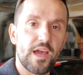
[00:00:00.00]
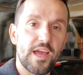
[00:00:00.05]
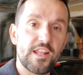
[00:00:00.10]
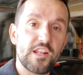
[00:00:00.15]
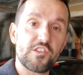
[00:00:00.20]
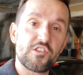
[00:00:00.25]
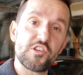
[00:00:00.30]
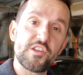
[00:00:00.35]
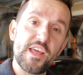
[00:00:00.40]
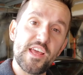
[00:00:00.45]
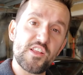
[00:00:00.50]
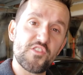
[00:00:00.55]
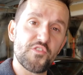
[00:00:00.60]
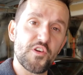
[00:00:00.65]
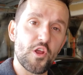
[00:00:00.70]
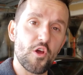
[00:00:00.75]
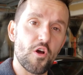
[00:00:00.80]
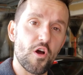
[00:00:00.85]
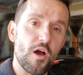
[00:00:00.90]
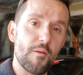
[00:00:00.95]
And in today's
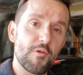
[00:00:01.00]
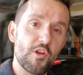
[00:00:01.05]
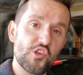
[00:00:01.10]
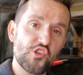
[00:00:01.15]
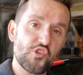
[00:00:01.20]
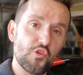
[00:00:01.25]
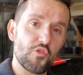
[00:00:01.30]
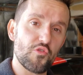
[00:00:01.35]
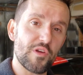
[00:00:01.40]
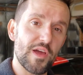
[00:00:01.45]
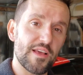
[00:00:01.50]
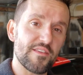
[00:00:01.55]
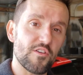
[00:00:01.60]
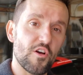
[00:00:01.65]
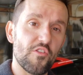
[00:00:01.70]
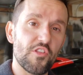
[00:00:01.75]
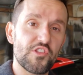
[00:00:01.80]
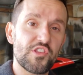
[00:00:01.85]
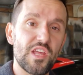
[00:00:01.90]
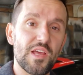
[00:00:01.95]
video, I'm going to show you guys
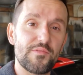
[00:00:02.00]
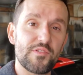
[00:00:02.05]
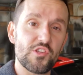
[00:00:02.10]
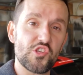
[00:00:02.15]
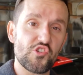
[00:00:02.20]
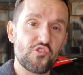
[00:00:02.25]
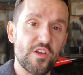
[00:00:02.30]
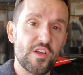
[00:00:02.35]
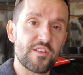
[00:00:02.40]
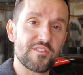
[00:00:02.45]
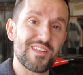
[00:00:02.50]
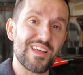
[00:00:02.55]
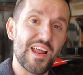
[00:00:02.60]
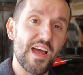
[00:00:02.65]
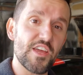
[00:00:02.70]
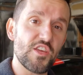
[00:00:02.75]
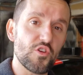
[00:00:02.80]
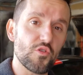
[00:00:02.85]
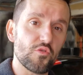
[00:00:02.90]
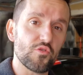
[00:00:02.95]
all the tips and tricks that I
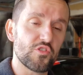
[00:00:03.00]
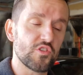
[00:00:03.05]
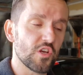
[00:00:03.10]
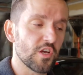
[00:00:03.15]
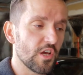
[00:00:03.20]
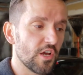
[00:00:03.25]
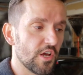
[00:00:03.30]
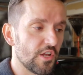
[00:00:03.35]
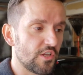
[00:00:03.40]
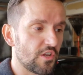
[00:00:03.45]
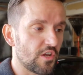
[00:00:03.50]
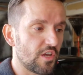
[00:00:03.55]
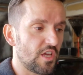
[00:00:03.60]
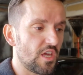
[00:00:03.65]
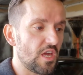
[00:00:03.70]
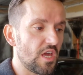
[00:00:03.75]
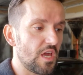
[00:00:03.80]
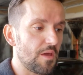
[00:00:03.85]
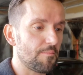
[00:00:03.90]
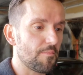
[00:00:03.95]
use to
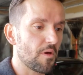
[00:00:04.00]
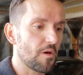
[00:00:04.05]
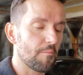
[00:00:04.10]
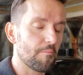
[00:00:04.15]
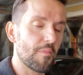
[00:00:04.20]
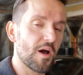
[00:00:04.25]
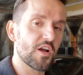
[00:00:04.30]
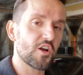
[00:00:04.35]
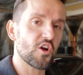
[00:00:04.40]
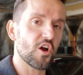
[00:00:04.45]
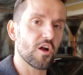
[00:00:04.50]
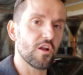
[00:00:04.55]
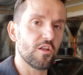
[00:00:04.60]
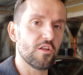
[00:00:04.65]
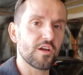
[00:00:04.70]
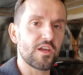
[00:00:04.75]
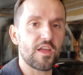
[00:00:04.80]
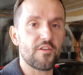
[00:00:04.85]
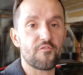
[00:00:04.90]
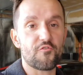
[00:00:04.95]
keep my car
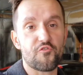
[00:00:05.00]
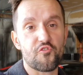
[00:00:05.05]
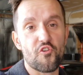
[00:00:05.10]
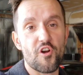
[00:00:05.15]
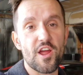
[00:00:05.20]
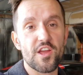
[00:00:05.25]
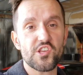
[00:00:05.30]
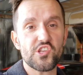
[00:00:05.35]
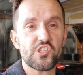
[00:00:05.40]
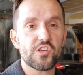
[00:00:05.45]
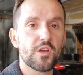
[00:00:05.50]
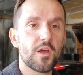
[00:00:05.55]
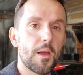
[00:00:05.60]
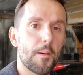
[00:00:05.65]
looking fresh.